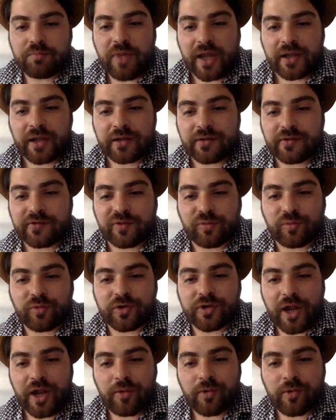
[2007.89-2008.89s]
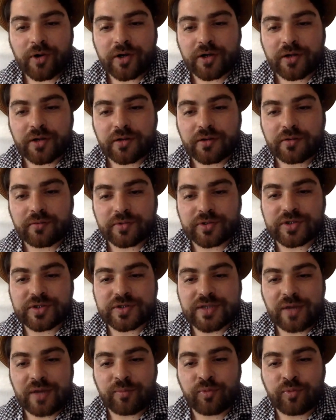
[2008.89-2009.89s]
mechanism or network,
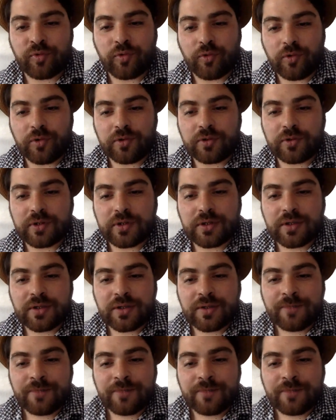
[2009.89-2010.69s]
which is that pool.